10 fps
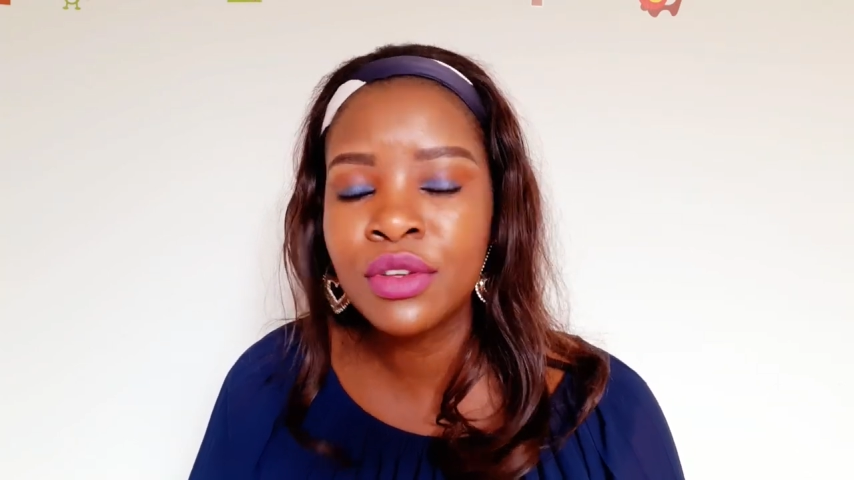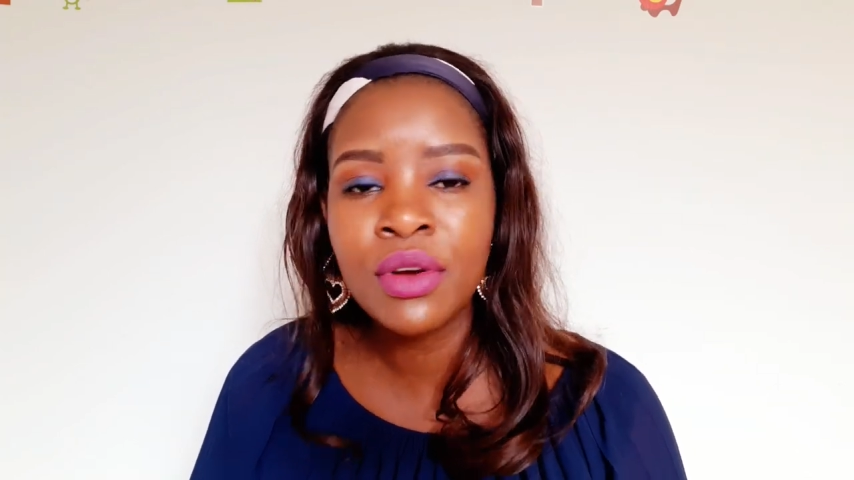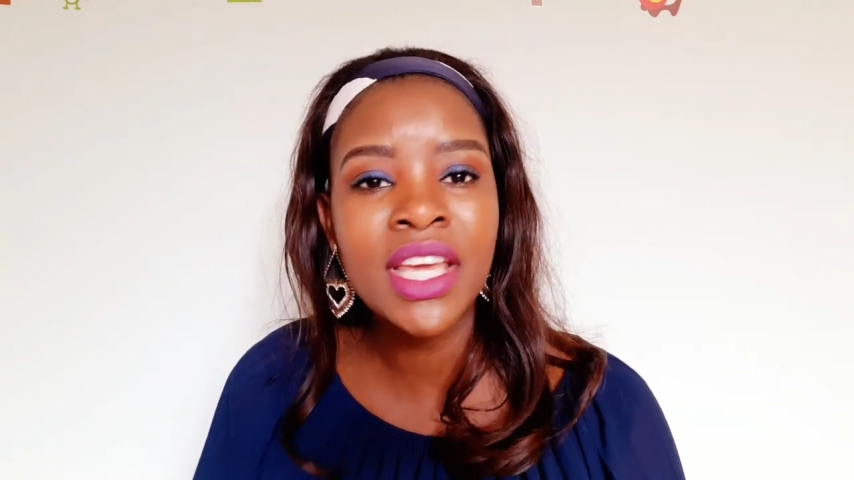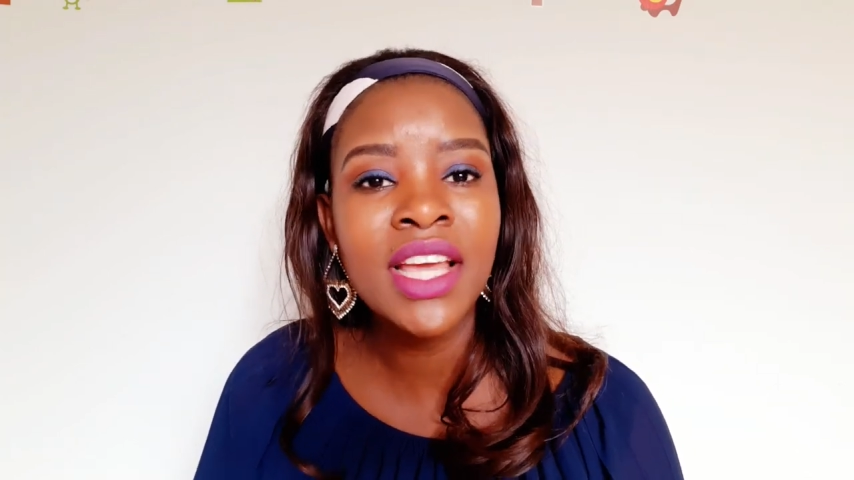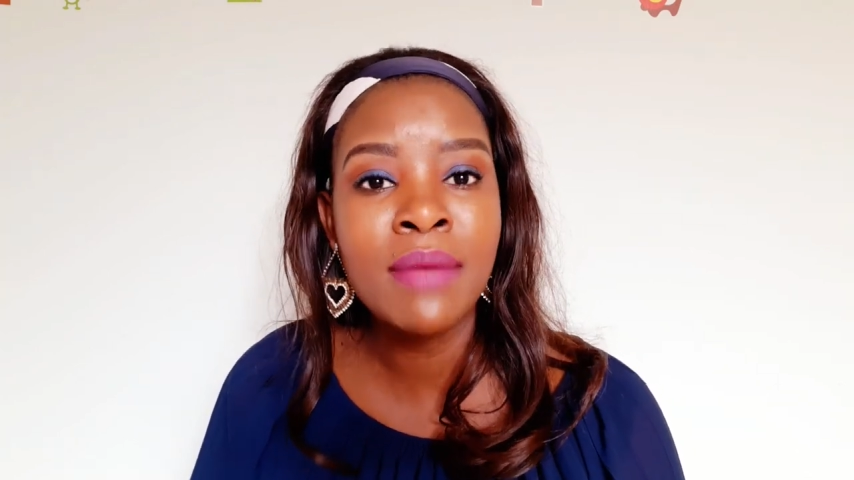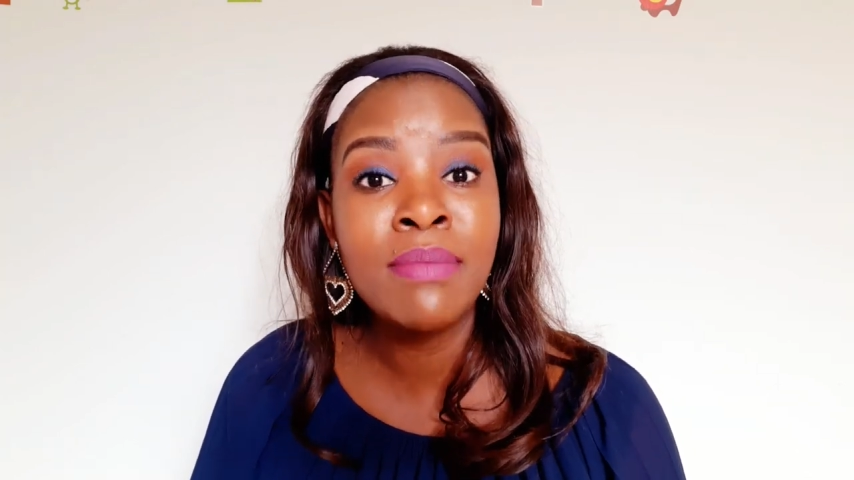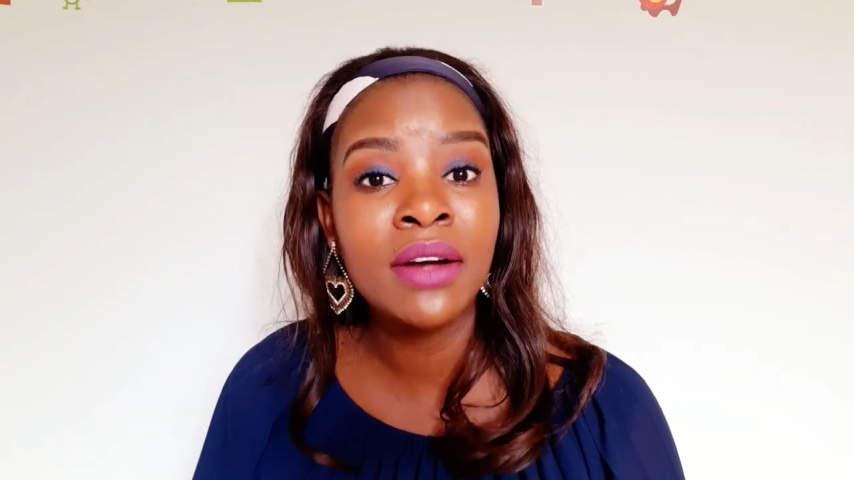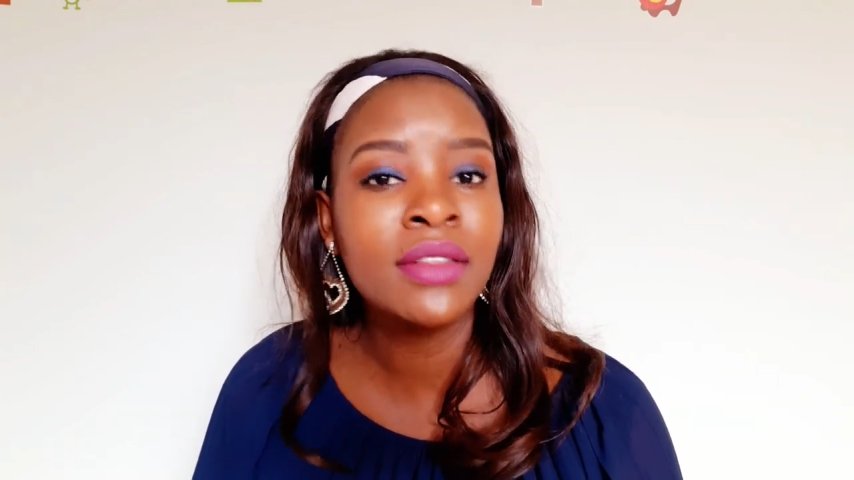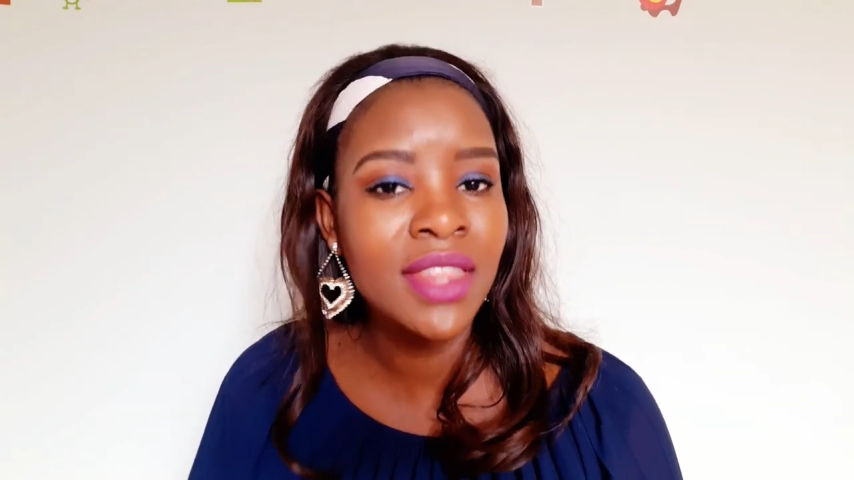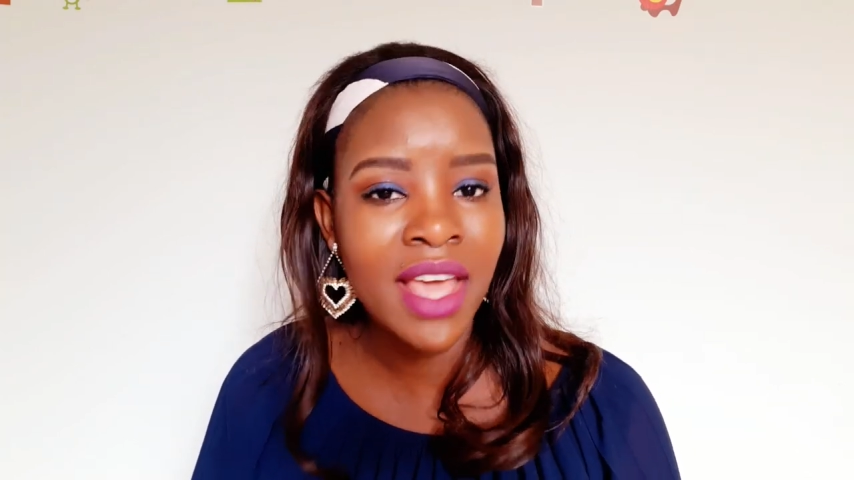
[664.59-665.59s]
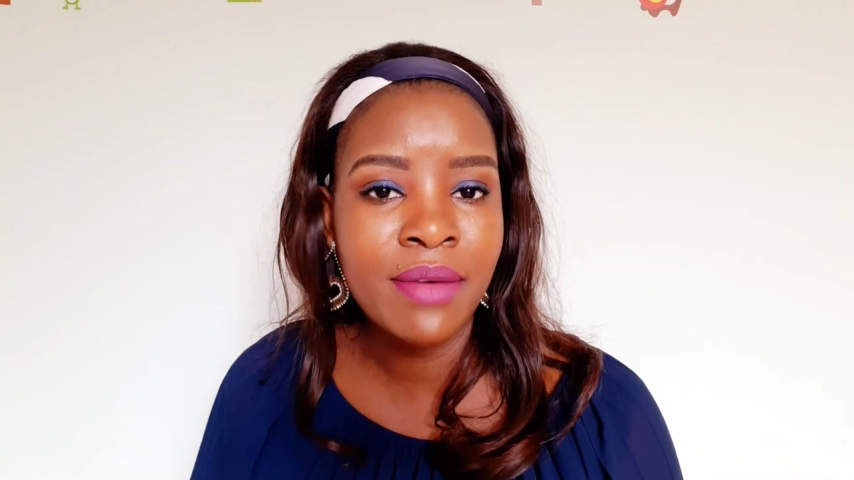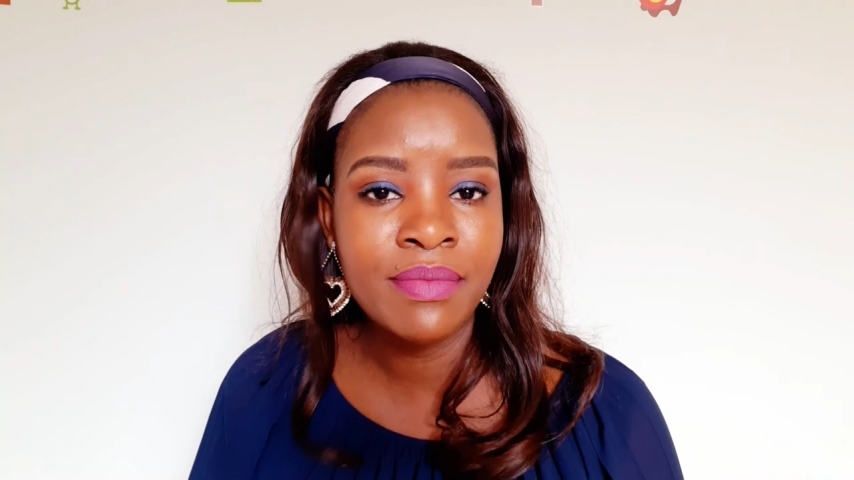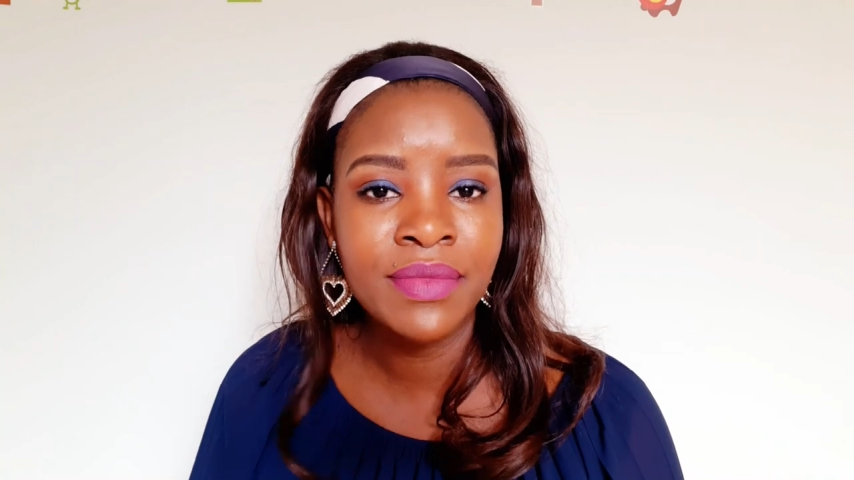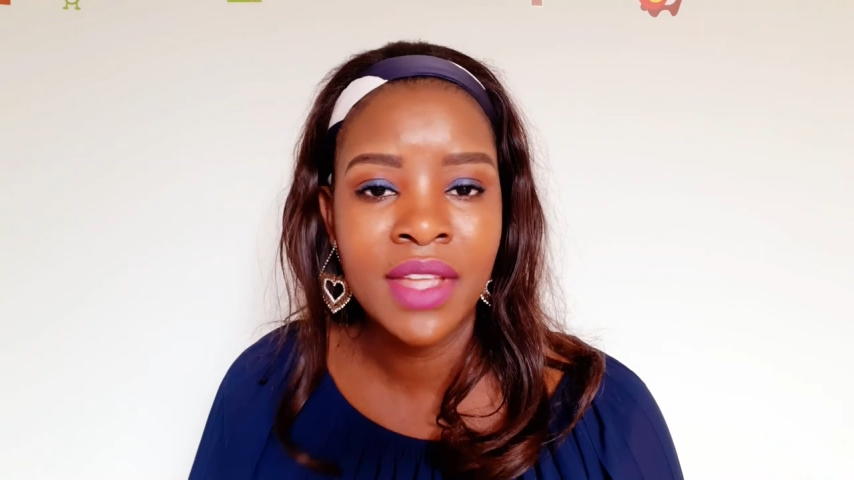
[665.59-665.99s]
talking about them.